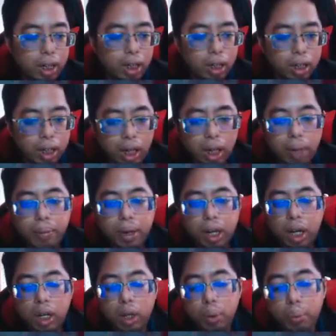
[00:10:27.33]
Okay,
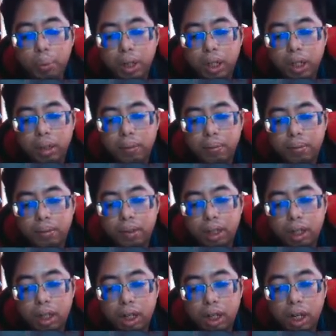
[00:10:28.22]
because human,
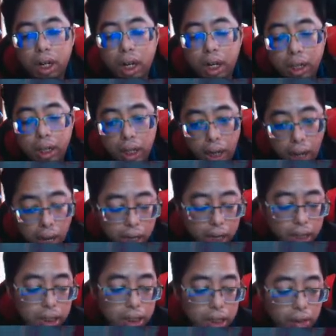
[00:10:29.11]
the
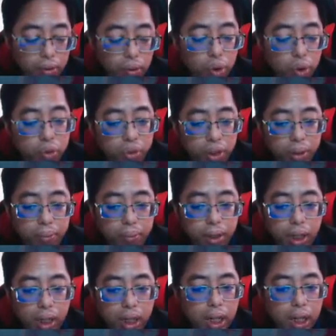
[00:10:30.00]
egg itself, ovum,
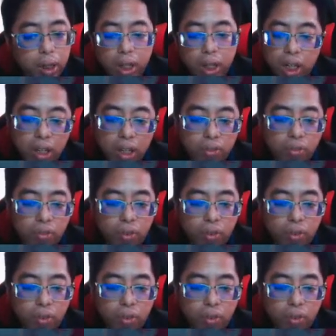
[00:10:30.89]
it cannot live